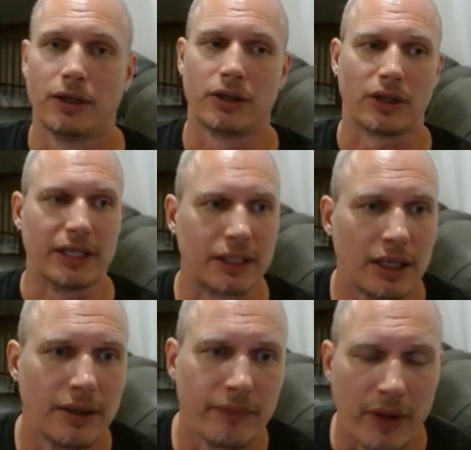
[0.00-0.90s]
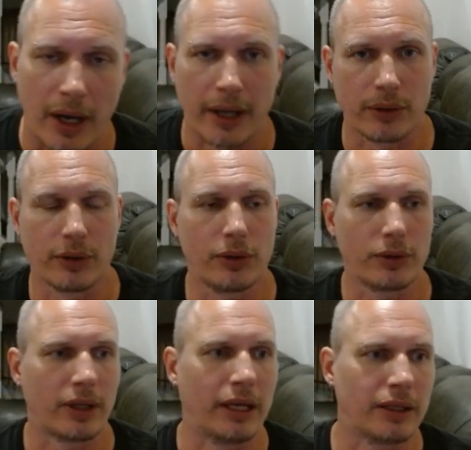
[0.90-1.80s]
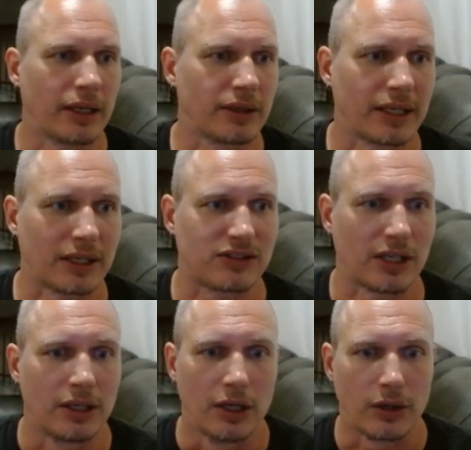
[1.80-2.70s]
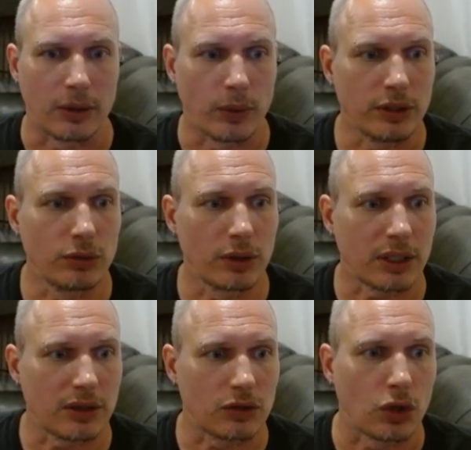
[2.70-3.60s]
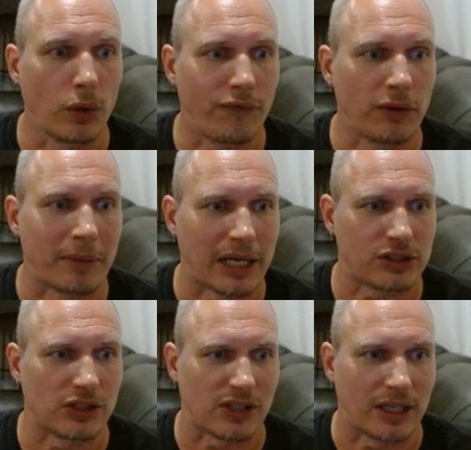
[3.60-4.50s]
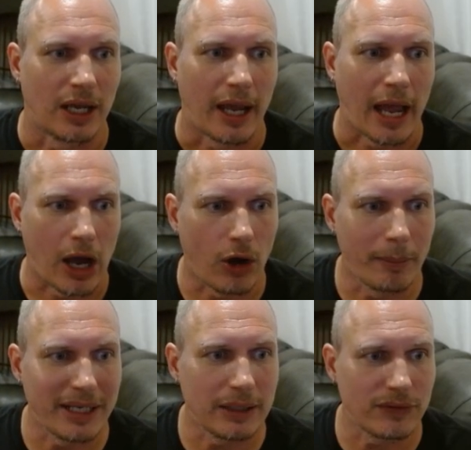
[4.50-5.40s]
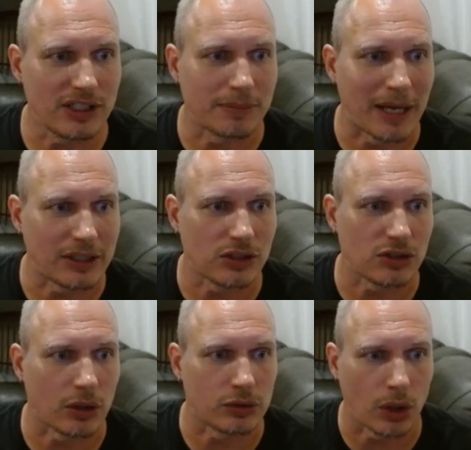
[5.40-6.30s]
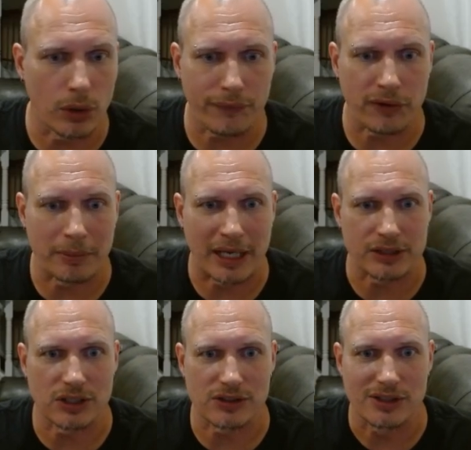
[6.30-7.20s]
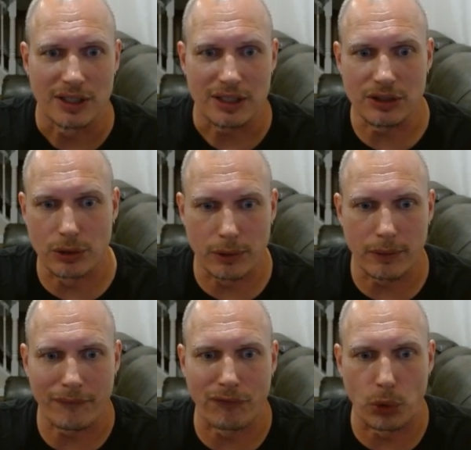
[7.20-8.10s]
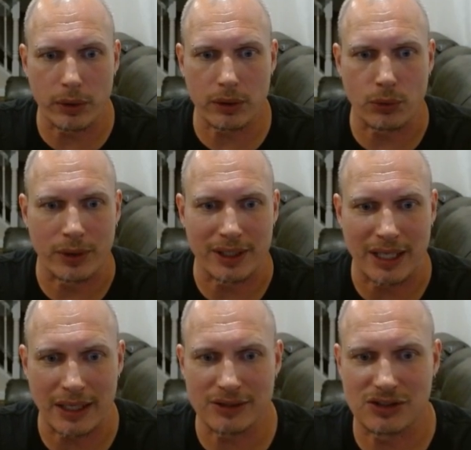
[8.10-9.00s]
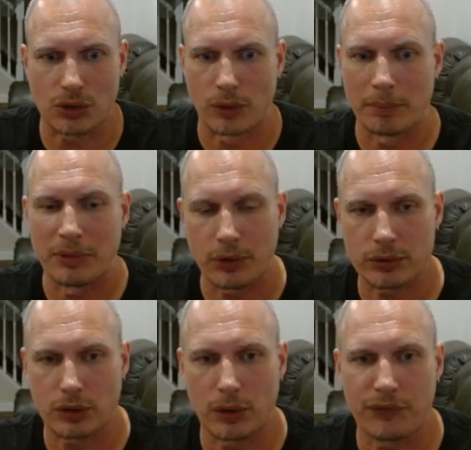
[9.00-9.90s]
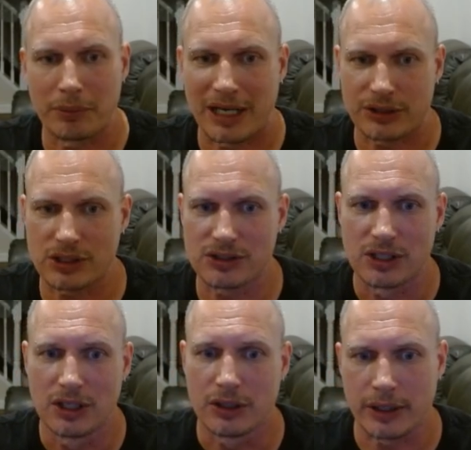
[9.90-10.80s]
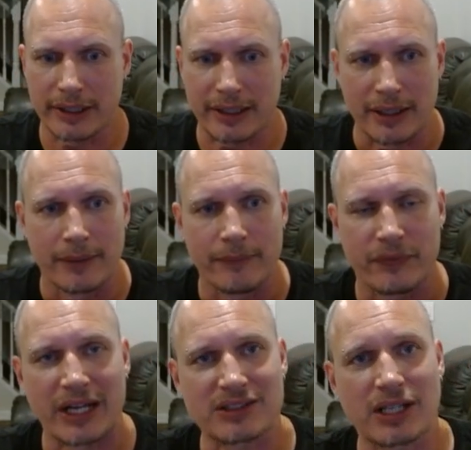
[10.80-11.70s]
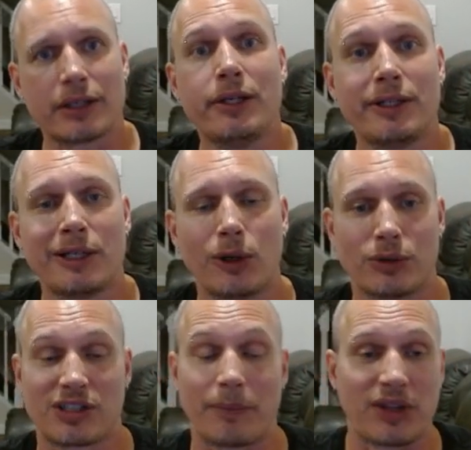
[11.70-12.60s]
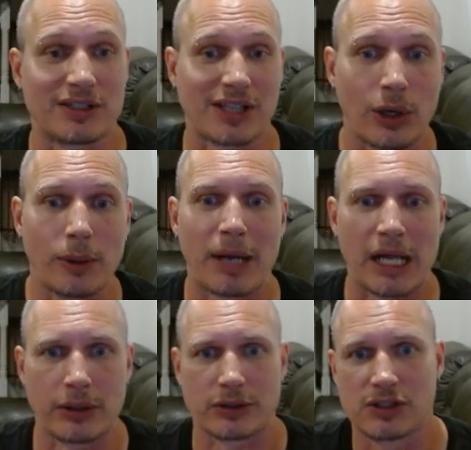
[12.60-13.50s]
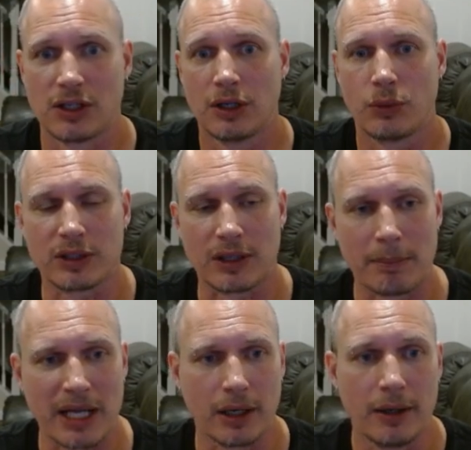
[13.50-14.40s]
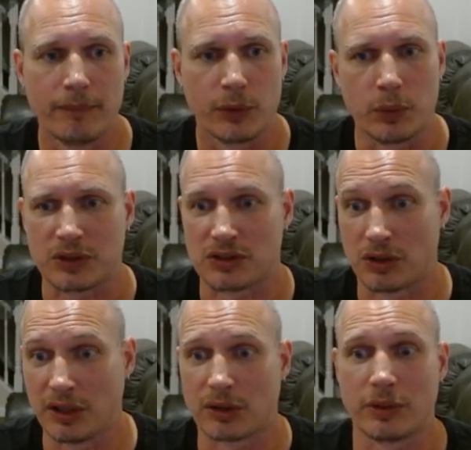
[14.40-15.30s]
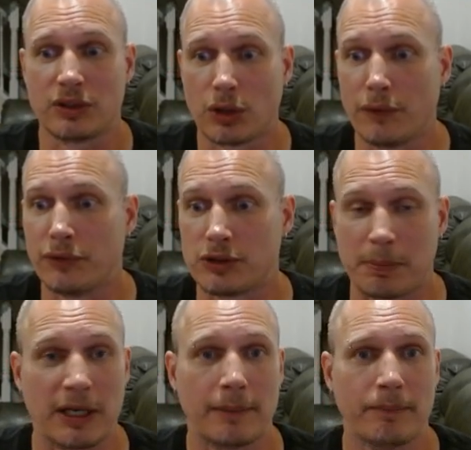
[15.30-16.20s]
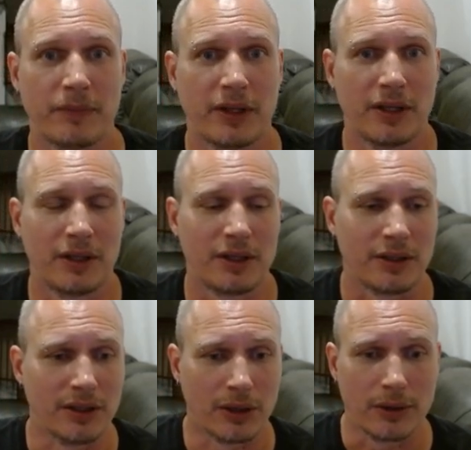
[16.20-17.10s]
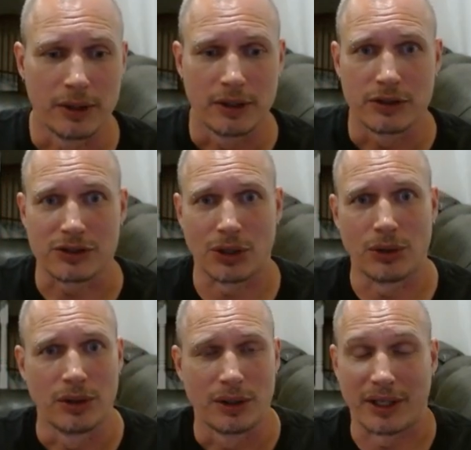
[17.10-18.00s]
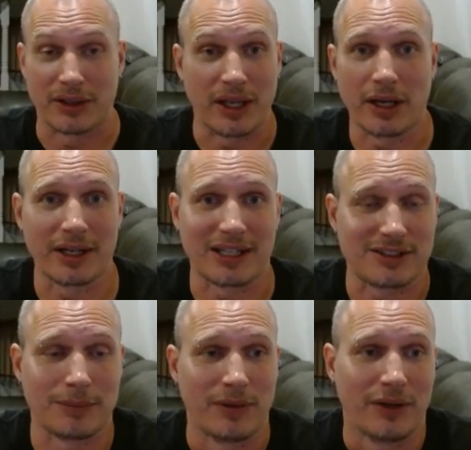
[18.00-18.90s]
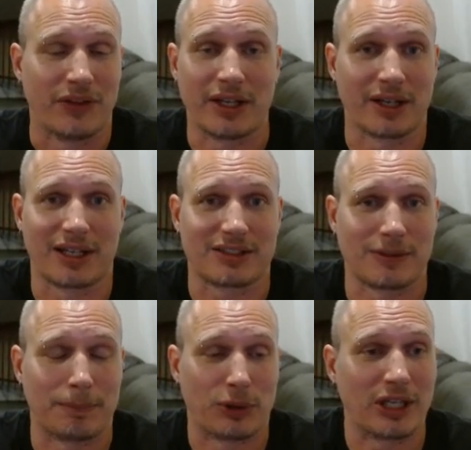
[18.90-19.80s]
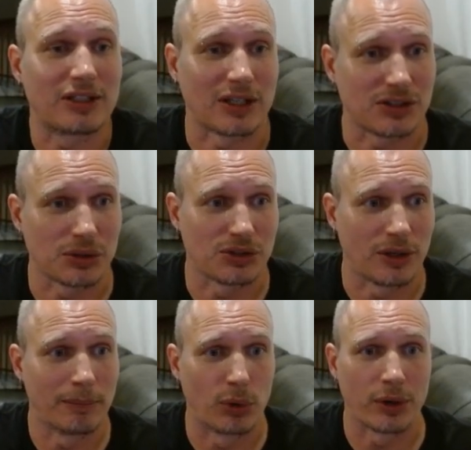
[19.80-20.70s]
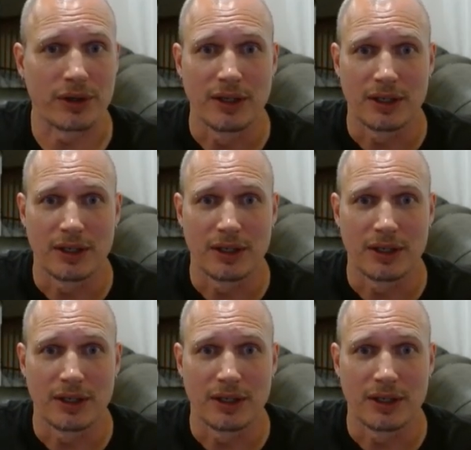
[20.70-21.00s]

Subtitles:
Like, I don't know. And like I said, like when you look at the TOFU matches, like how many of these matches are TOFU matches? Either for or against or mirror TOFU matches? Like, that's how you know something's out of balance with the meta, which is literally TOFU spam, you know? So like they gotta get some playtesters on board.